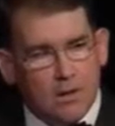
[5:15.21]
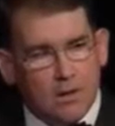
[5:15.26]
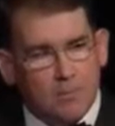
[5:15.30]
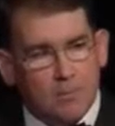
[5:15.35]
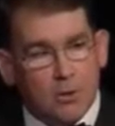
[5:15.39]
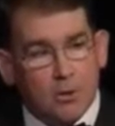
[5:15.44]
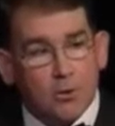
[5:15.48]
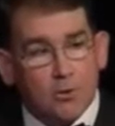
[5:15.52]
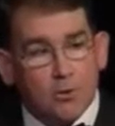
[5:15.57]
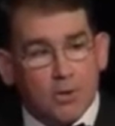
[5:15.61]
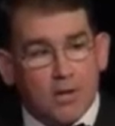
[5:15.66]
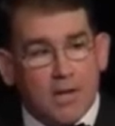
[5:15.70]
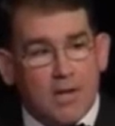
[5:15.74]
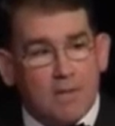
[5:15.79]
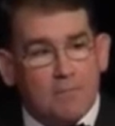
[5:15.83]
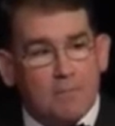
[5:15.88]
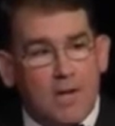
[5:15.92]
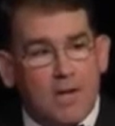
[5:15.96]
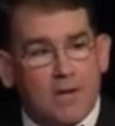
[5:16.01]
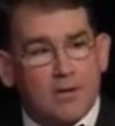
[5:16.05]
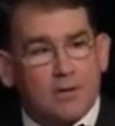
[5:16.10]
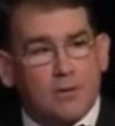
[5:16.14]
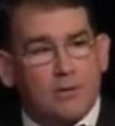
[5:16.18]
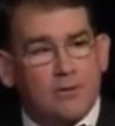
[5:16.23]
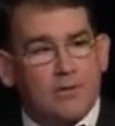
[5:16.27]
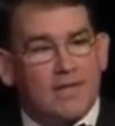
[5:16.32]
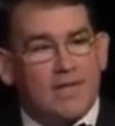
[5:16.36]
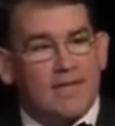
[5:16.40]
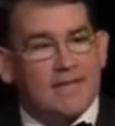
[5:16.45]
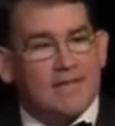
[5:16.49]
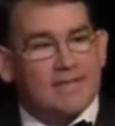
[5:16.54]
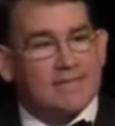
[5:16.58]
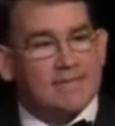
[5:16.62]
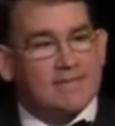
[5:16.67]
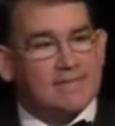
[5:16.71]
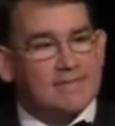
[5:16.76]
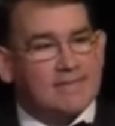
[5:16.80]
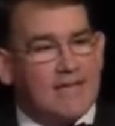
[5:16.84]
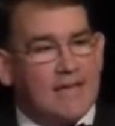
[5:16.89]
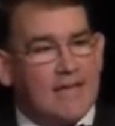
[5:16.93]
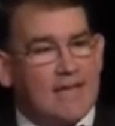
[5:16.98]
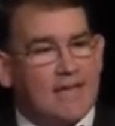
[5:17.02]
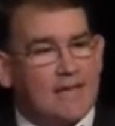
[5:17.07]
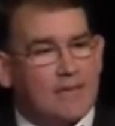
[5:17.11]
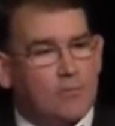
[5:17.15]
But Hurricane Michael
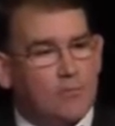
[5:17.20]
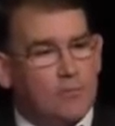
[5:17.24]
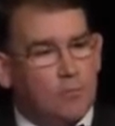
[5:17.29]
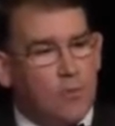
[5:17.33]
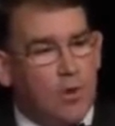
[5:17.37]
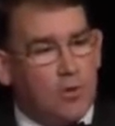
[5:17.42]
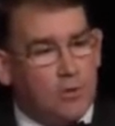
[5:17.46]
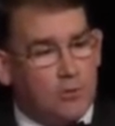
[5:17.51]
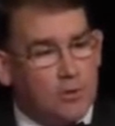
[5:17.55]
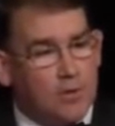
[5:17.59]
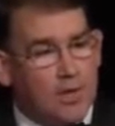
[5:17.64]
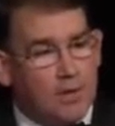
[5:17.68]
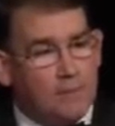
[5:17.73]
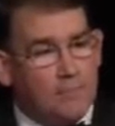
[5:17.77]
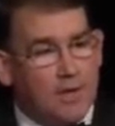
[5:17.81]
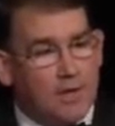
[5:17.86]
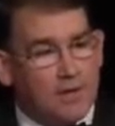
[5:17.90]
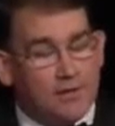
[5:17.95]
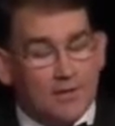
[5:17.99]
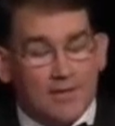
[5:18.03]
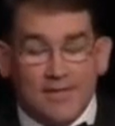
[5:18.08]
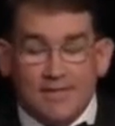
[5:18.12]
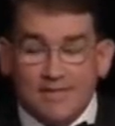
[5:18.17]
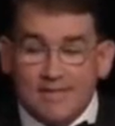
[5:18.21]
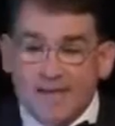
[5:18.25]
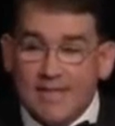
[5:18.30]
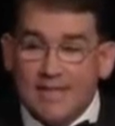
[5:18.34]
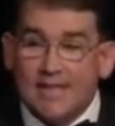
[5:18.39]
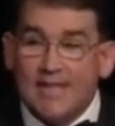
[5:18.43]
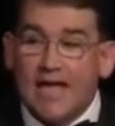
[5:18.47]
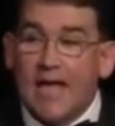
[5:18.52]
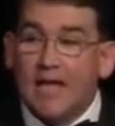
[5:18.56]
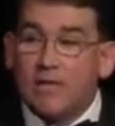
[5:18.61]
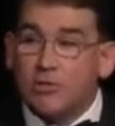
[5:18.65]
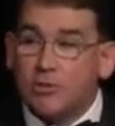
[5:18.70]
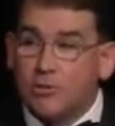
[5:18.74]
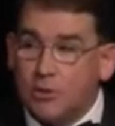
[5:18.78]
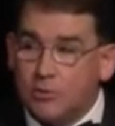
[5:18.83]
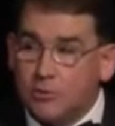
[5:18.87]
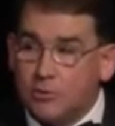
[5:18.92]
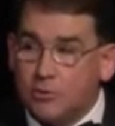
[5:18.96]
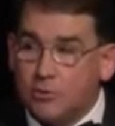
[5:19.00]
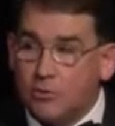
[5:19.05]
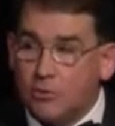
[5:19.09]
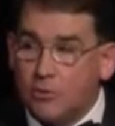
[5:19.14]
is a, while Hurricane Michael is a
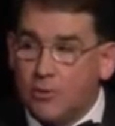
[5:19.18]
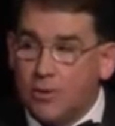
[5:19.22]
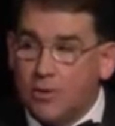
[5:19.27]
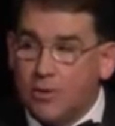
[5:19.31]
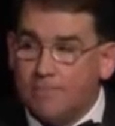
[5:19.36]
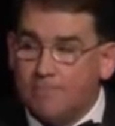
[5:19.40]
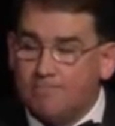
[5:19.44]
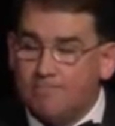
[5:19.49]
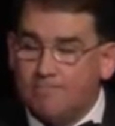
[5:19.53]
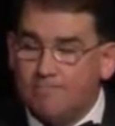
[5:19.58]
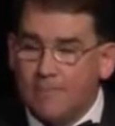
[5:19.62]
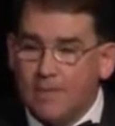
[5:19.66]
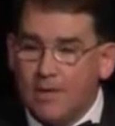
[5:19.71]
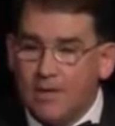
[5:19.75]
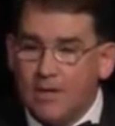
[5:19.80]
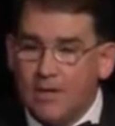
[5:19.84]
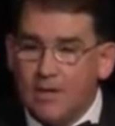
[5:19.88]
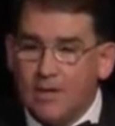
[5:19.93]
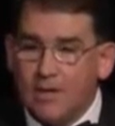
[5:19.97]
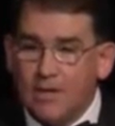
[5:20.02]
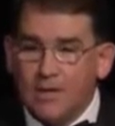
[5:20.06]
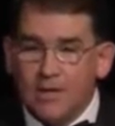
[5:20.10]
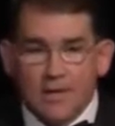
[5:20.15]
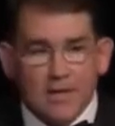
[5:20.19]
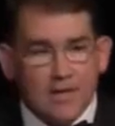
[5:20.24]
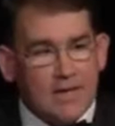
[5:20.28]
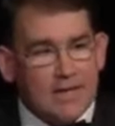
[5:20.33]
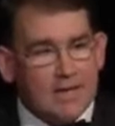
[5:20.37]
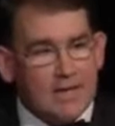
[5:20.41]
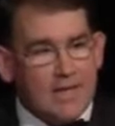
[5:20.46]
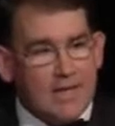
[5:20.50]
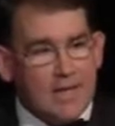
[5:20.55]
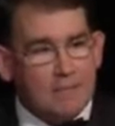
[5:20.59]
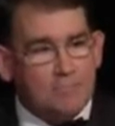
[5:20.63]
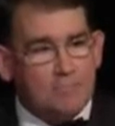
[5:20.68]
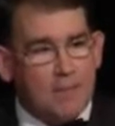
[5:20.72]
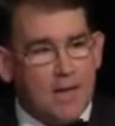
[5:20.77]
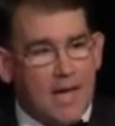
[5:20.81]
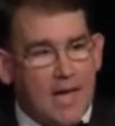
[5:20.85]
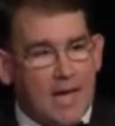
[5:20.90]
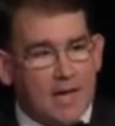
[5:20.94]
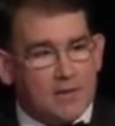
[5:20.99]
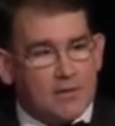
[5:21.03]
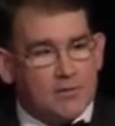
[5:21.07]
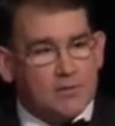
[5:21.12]
national story, it
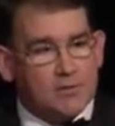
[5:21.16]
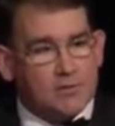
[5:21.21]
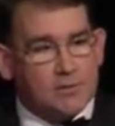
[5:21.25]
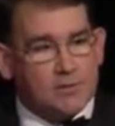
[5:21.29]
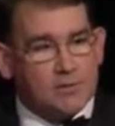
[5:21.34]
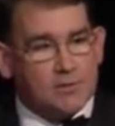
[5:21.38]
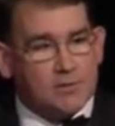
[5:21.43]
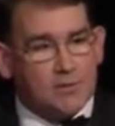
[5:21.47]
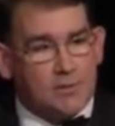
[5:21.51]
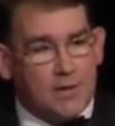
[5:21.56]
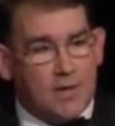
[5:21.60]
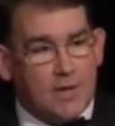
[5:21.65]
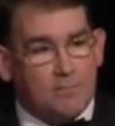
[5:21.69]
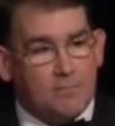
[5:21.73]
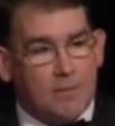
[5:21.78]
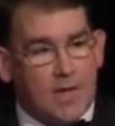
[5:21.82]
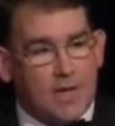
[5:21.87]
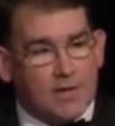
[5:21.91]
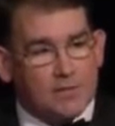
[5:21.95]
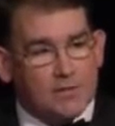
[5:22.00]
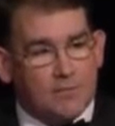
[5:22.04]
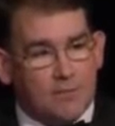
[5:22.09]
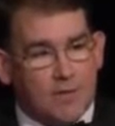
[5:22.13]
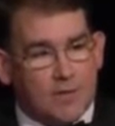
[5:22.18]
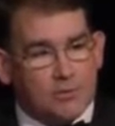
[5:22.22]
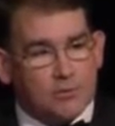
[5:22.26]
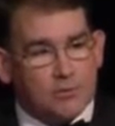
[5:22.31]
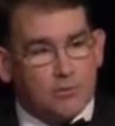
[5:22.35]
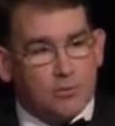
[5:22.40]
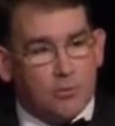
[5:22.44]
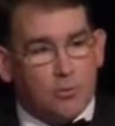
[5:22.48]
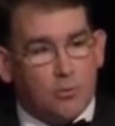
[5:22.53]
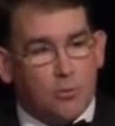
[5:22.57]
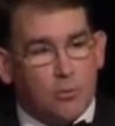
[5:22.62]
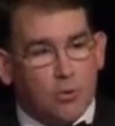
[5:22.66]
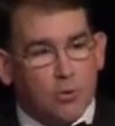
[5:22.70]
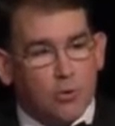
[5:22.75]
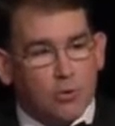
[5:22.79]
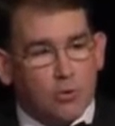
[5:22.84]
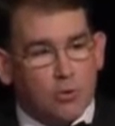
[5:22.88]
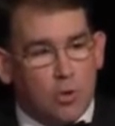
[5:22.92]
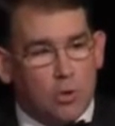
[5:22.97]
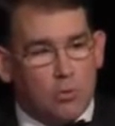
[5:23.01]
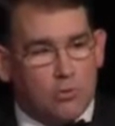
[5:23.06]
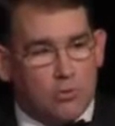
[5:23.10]
impacts, the impacts of that storm
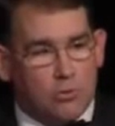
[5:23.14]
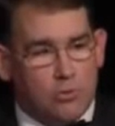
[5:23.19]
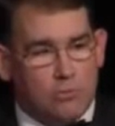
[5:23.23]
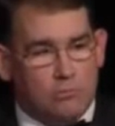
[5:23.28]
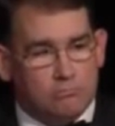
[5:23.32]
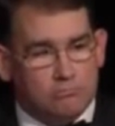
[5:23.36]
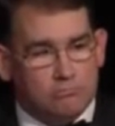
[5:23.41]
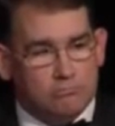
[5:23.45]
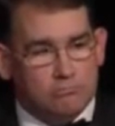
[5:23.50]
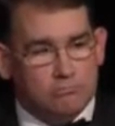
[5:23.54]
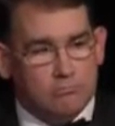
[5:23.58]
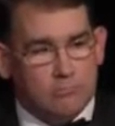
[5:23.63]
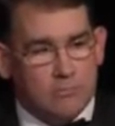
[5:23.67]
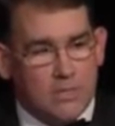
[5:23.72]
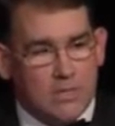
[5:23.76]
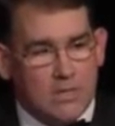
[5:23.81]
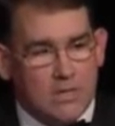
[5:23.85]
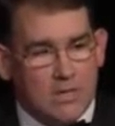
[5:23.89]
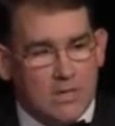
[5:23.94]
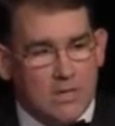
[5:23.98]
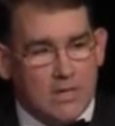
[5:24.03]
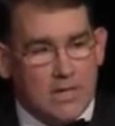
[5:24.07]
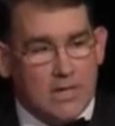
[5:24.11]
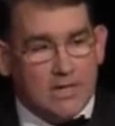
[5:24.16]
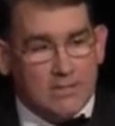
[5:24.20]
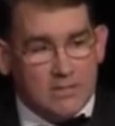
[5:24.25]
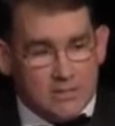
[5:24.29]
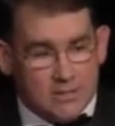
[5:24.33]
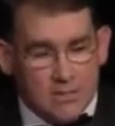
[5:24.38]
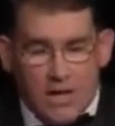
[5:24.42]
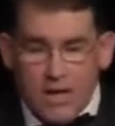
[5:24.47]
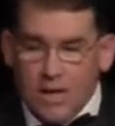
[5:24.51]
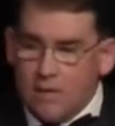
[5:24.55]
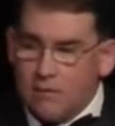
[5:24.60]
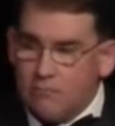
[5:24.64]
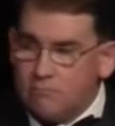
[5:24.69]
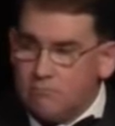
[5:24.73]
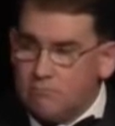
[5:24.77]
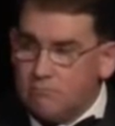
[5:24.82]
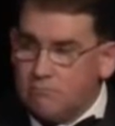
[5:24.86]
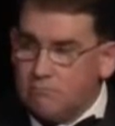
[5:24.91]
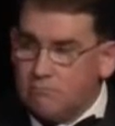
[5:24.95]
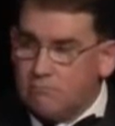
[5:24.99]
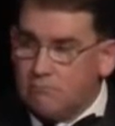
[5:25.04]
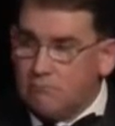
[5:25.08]
were local. And tonight,
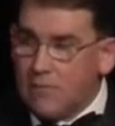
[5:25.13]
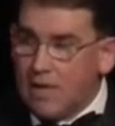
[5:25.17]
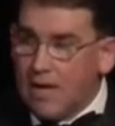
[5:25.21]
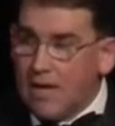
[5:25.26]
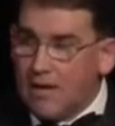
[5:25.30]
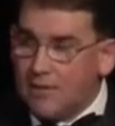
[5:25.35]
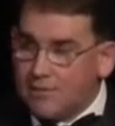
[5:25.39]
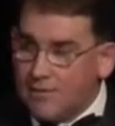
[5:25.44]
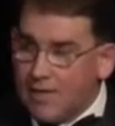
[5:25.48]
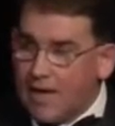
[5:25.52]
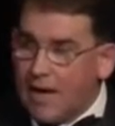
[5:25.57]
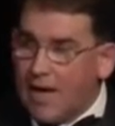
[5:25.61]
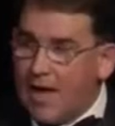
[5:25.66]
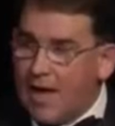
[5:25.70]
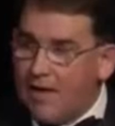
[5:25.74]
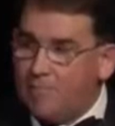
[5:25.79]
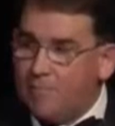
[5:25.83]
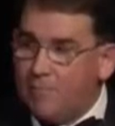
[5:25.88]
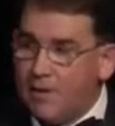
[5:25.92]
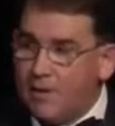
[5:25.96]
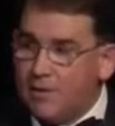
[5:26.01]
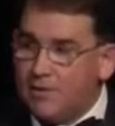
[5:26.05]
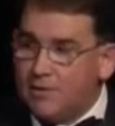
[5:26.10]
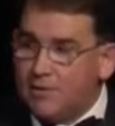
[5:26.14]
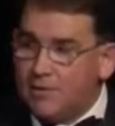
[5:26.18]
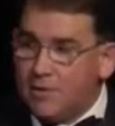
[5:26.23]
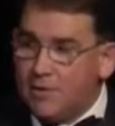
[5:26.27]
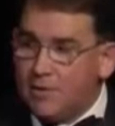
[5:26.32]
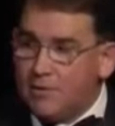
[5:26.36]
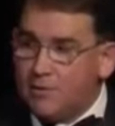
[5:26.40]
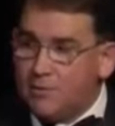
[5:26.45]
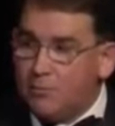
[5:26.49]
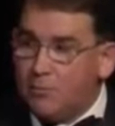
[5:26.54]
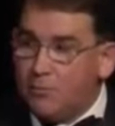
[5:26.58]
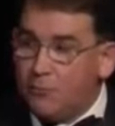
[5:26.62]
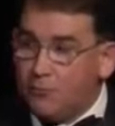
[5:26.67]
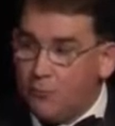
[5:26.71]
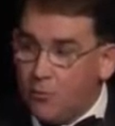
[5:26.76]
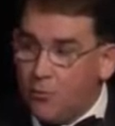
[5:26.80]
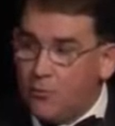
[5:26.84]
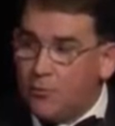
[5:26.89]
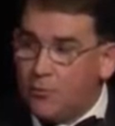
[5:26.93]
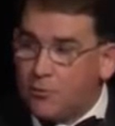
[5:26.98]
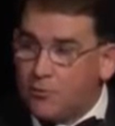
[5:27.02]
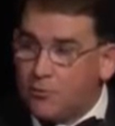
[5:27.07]
as they have been since
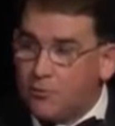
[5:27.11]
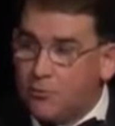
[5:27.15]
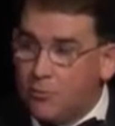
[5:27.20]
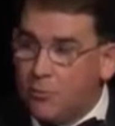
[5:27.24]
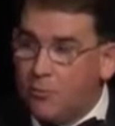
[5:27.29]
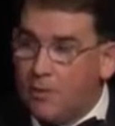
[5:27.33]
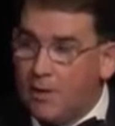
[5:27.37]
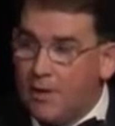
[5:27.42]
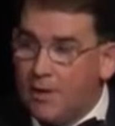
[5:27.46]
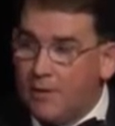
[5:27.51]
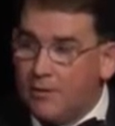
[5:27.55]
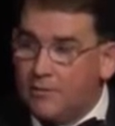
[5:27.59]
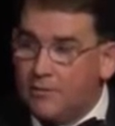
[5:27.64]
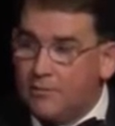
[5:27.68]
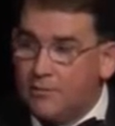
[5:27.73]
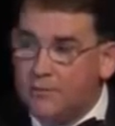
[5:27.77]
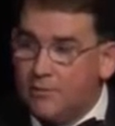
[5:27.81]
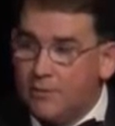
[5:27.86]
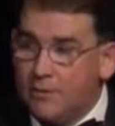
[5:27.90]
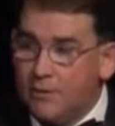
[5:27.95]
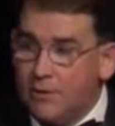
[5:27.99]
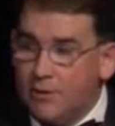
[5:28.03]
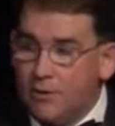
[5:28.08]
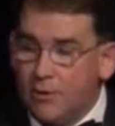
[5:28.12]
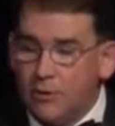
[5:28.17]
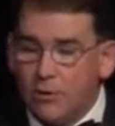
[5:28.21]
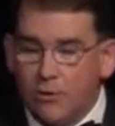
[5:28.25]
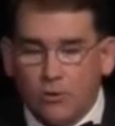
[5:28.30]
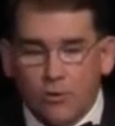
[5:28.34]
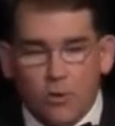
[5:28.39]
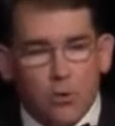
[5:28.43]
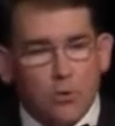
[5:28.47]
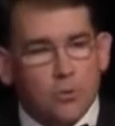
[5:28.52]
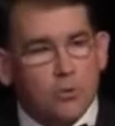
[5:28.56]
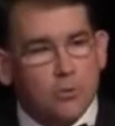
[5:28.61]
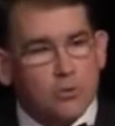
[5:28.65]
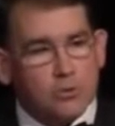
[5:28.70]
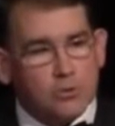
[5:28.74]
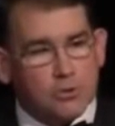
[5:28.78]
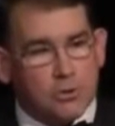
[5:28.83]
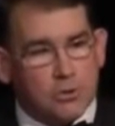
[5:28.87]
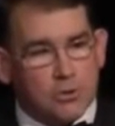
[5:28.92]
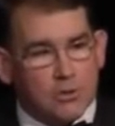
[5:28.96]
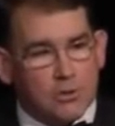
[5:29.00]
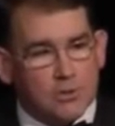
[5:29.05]
before the storm hit, local
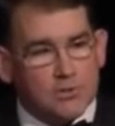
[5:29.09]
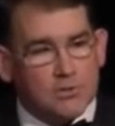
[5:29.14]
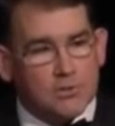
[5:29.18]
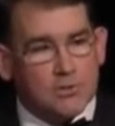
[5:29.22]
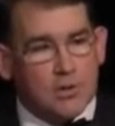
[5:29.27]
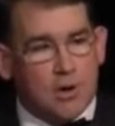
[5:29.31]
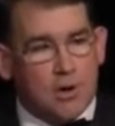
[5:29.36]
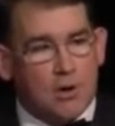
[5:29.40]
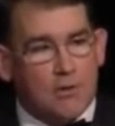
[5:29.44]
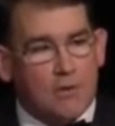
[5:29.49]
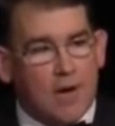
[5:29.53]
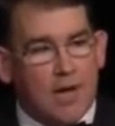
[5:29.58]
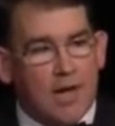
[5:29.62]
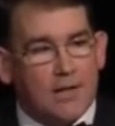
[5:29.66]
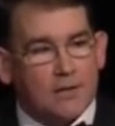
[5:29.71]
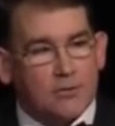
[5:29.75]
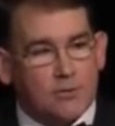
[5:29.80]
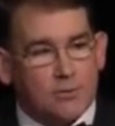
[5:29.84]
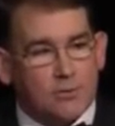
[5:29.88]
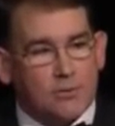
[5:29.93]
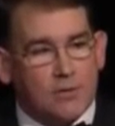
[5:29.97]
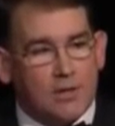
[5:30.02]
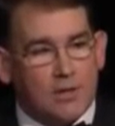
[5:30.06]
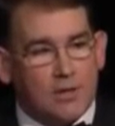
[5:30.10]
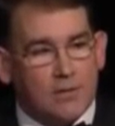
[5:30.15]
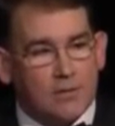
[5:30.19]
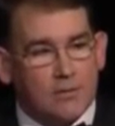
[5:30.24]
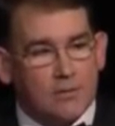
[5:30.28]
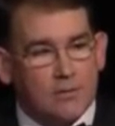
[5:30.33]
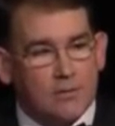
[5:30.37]
journalists are on duty